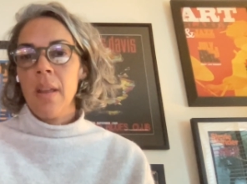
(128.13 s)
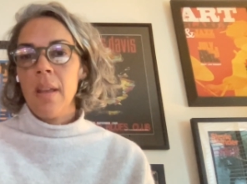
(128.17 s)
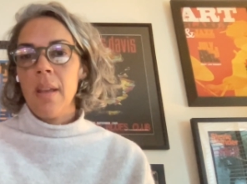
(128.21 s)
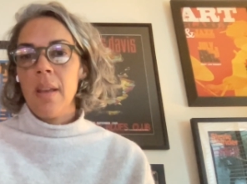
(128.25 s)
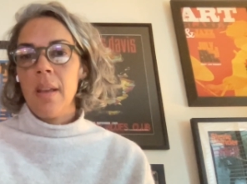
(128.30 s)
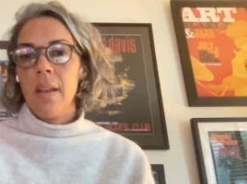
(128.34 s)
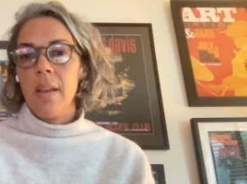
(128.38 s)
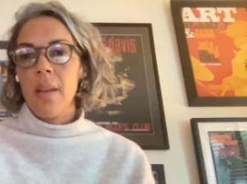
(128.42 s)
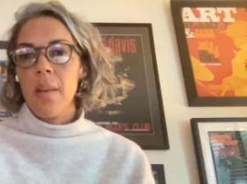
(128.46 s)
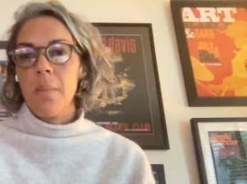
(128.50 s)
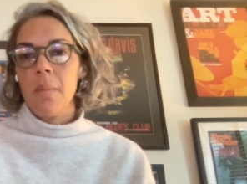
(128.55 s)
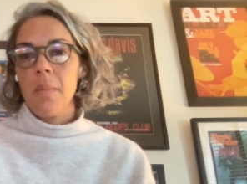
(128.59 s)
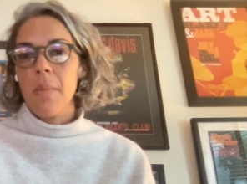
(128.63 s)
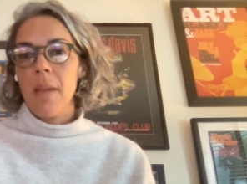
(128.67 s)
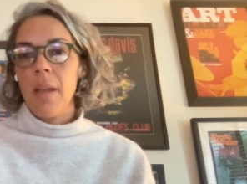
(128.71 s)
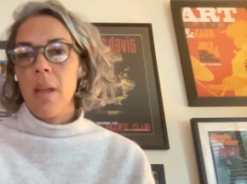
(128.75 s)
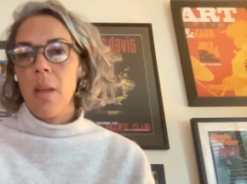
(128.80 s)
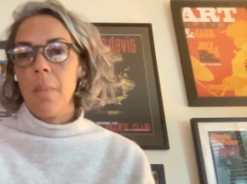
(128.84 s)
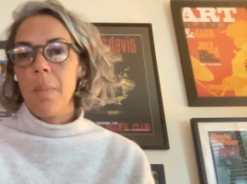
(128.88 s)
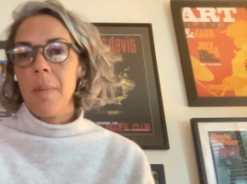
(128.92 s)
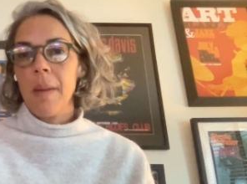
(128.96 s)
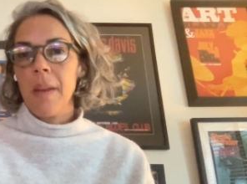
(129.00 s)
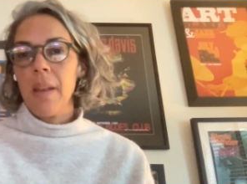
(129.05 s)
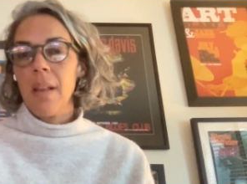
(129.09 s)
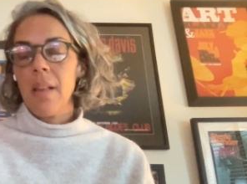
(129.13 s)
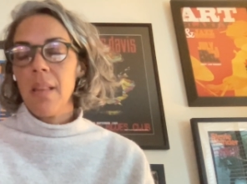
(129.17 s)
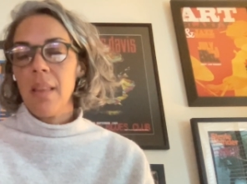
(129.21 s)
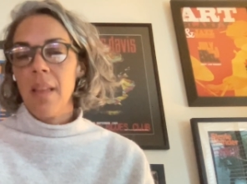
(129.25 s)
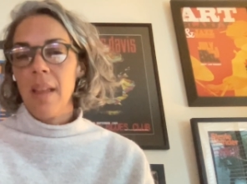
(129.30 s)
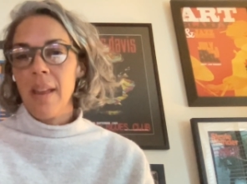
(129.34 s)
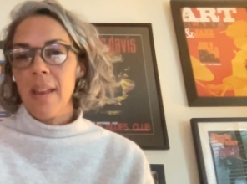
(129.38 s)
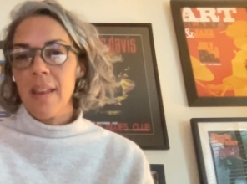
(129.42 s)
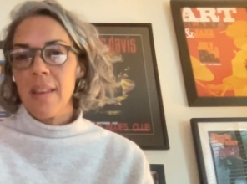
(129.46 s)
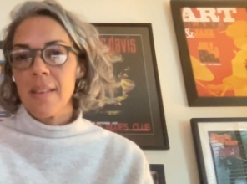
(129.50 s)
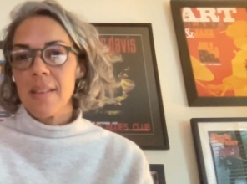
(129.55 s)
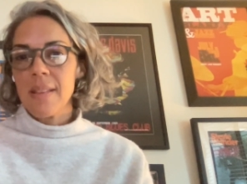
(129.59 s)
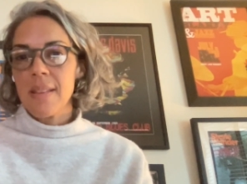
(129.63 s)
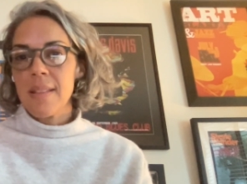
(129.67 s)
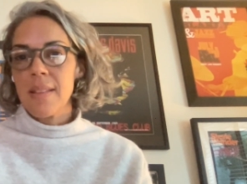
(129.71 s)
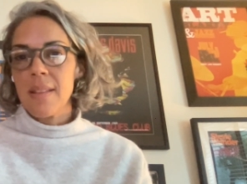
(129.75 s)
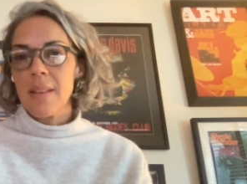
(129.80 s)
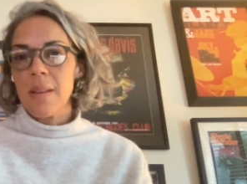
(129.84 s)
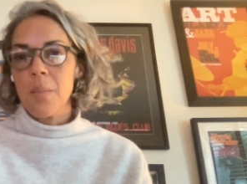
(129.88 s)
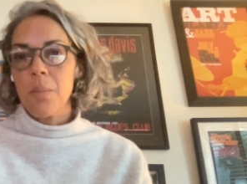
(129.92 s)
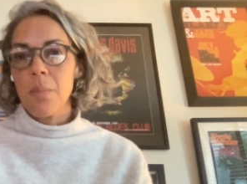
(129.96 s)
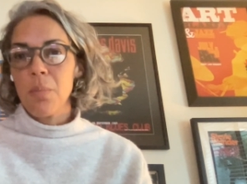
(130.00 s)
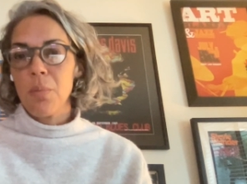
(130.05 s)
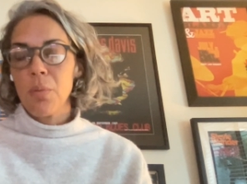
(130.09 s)
helping clients
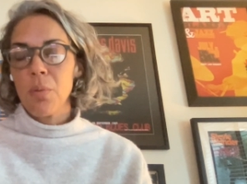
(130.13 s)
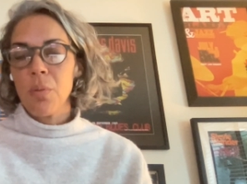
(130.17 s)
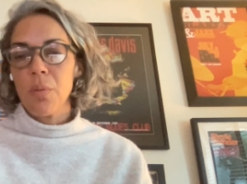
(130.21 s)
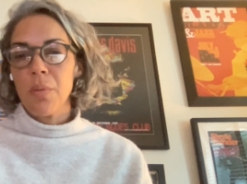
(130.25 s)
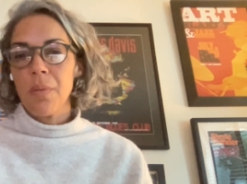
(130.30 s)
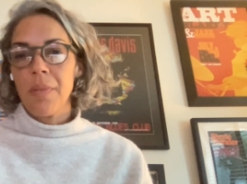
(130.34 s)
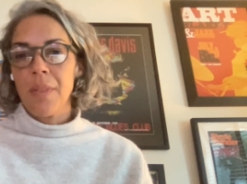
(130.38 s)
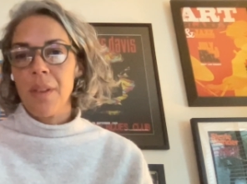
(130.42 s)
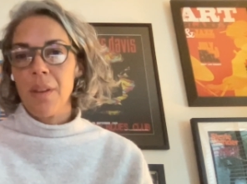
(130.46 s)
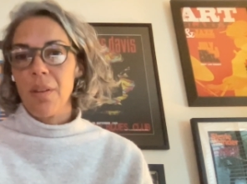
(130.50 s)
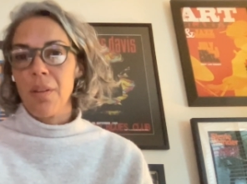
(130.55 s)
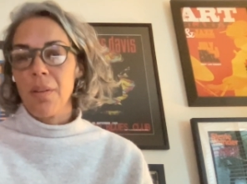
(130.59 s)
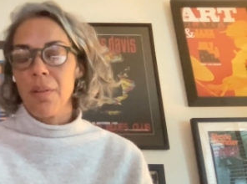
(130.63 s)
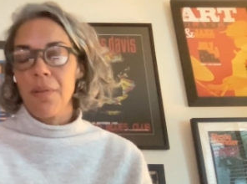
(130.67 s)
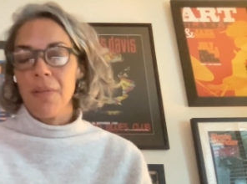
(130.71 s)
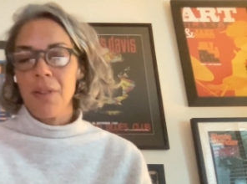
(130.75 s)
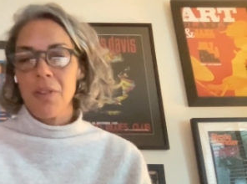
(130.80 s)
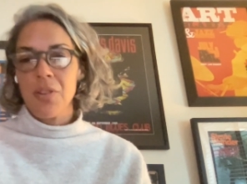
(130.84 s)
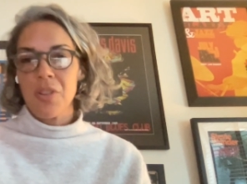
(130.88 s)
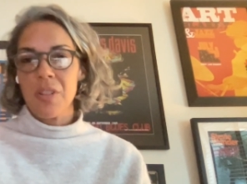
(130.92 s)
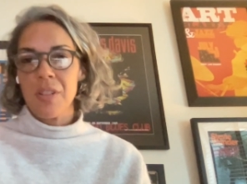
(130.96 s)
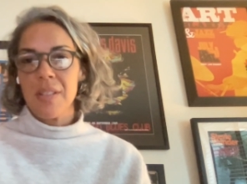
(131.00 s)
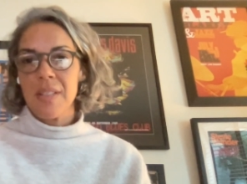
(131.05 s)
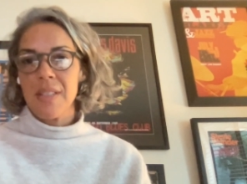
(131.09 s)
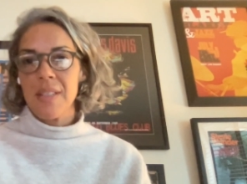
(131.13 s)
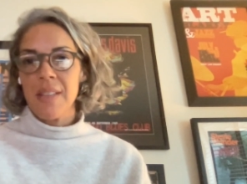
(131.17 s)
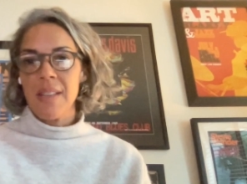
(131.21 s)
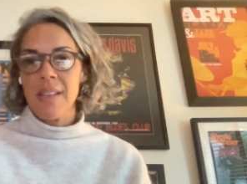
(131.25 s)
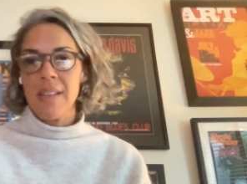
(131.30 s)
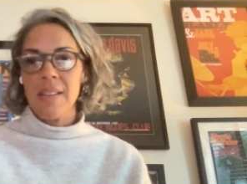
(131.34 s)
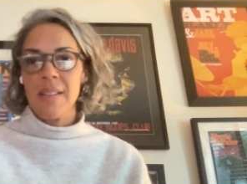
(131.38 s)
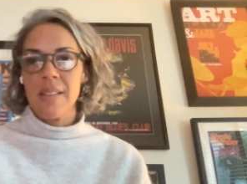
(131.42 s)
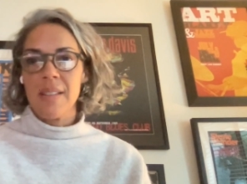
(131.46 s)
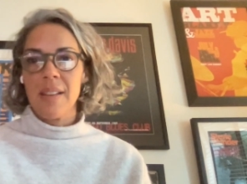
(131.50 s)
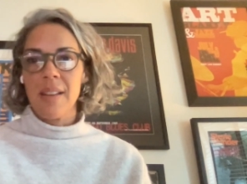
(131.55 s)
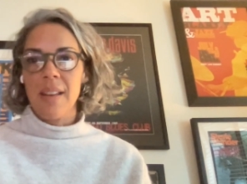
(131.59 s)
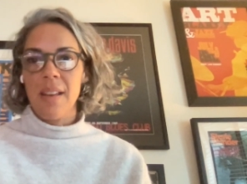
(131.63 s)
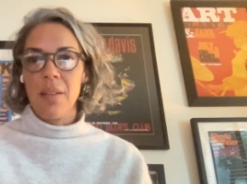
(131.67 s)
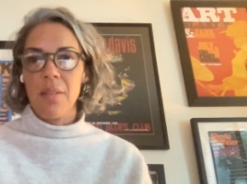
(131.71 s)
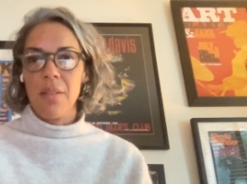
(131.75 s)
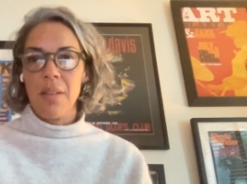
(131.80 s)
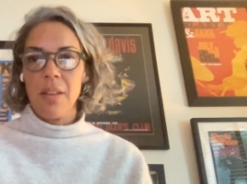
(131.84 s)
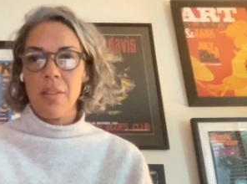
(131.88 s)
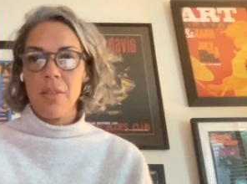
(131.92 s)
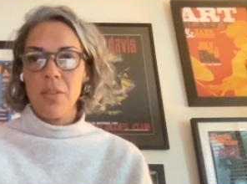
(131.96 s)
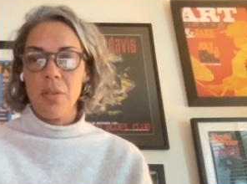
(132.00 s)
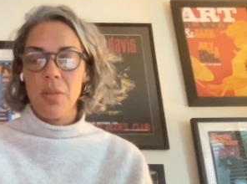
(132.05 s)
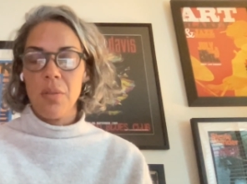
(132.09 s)
improve their efficiencies and how
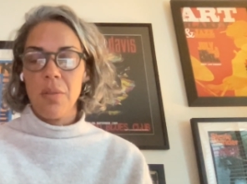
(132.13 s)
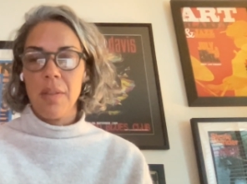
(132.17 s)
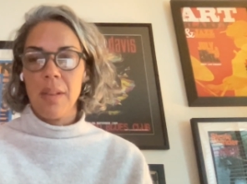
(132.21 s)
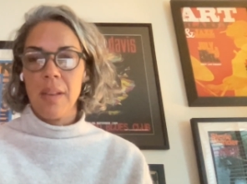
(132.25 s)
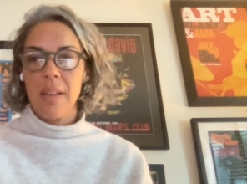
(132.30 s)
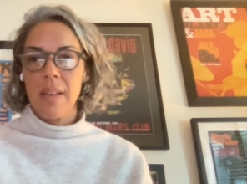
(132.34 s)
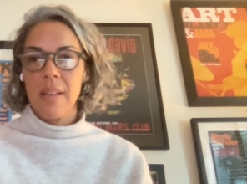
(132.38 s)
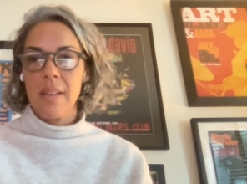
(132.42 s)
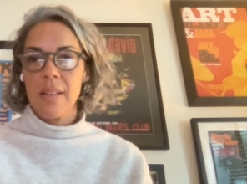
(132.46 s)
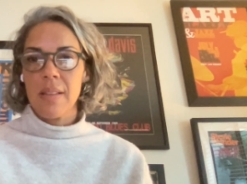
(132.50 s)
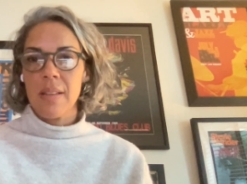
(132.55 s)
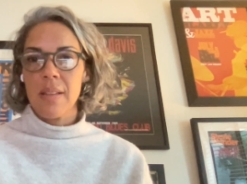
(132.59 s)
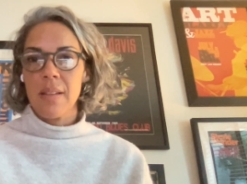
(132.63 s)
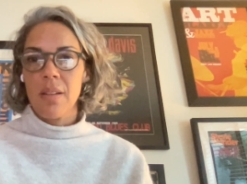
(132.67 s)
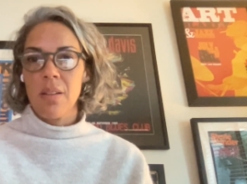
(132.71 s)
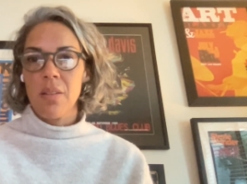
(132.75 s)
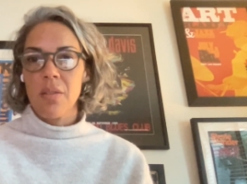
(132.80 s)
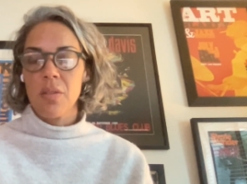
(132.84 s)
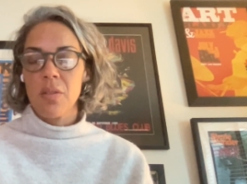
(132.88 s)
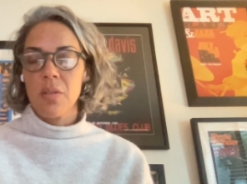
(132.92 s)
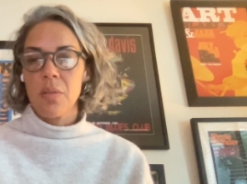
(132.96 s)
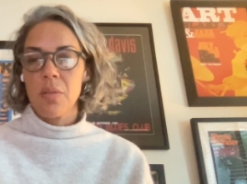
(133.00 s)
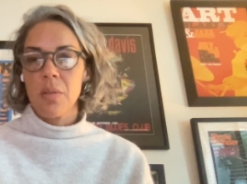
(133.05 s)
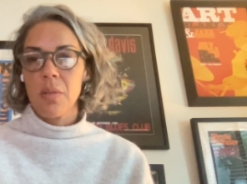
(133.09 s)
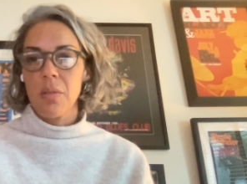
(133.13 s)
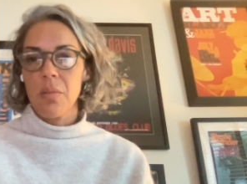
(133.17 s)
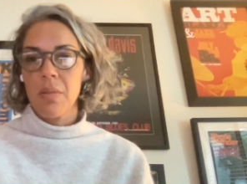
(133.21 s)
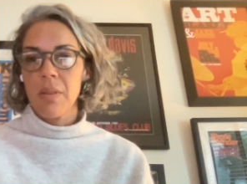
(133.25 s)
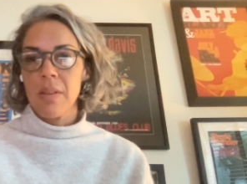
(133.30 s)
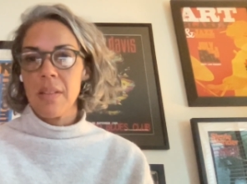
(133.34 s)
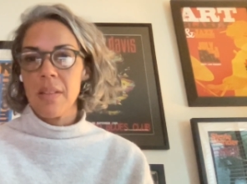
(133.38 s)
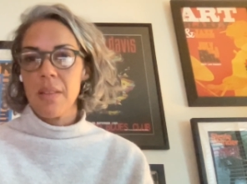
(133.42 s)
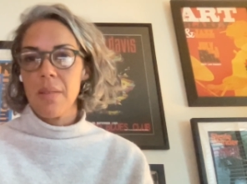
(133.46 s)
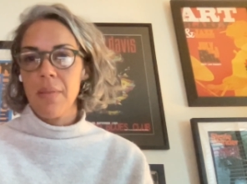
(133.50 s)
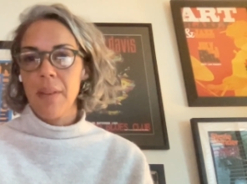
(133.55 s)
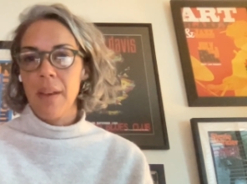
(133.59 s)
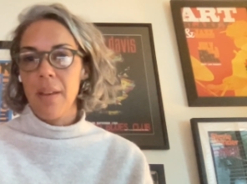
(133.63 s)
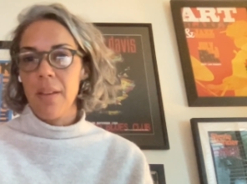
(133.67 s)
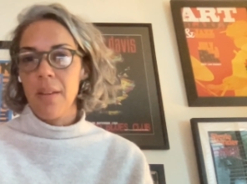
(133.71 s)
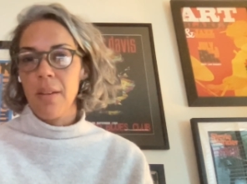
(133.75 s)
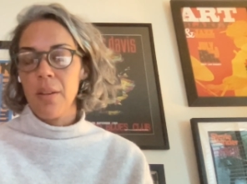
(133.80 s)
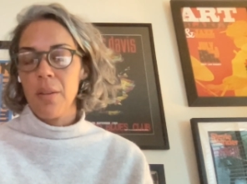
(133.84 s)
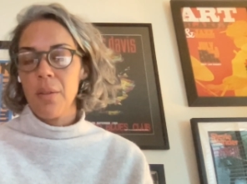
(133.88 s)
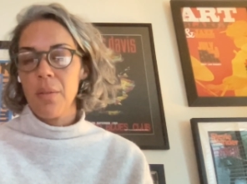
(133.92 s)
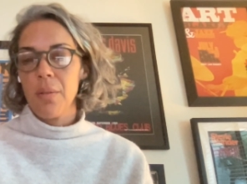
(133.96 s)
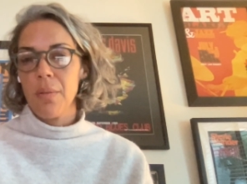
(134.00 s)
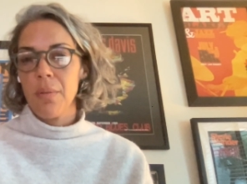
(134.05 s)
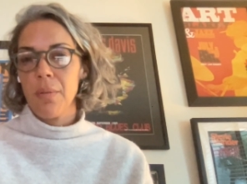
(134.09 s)
they do things, and also increase the
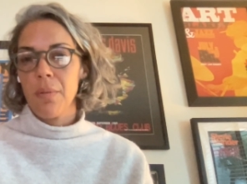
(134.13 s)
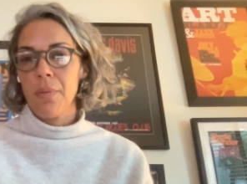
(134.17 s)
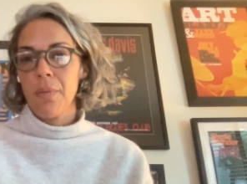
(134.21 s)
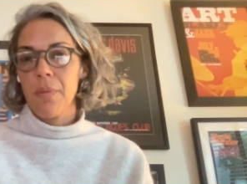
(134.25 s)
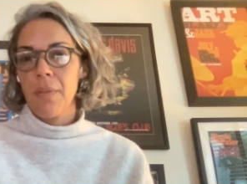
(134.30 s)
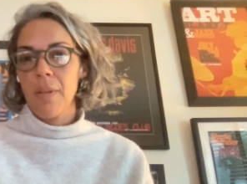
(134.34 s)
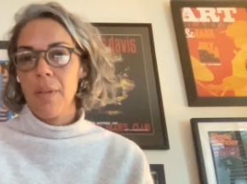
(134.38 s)
value of